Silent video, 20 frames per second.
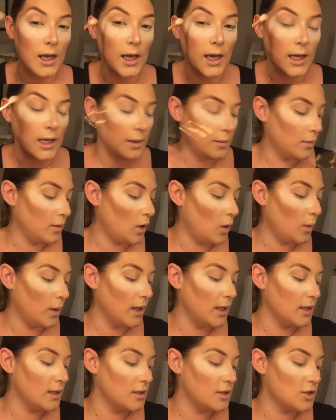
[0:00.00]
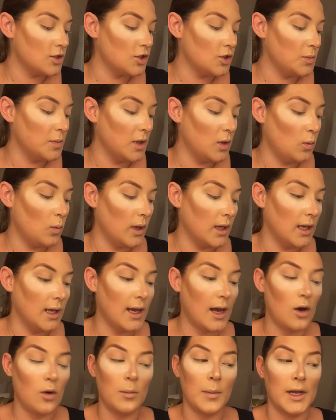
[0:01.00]
And I'm going to be winging
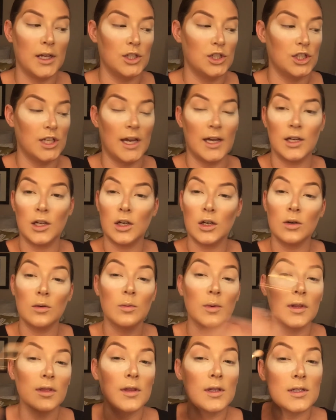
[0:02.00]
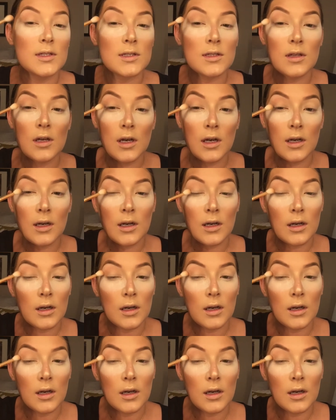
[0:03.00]
out my shadow with this look.